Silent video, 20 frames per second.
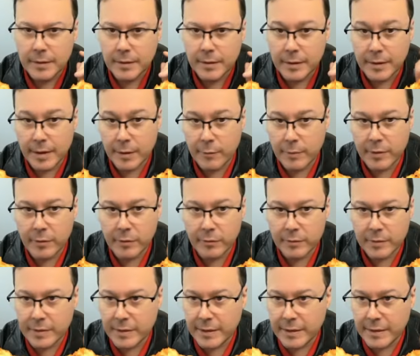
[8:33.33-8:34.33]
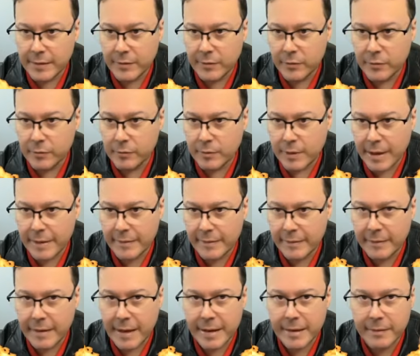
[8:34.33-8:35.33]
Okay, we don't need, so let's
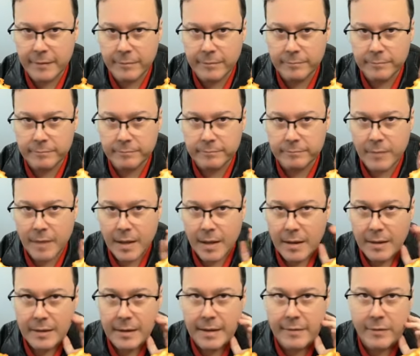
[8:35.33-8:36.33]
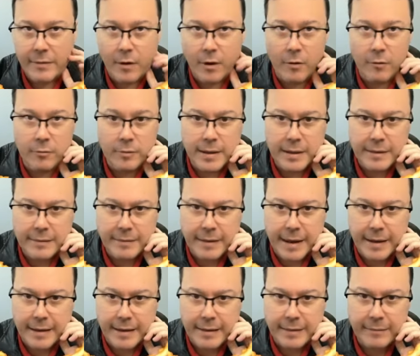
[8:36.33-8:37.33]
attack. Let's only
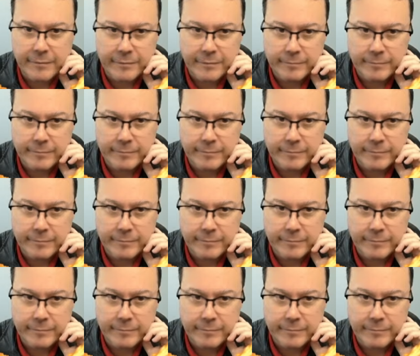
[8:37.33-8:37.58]
attack.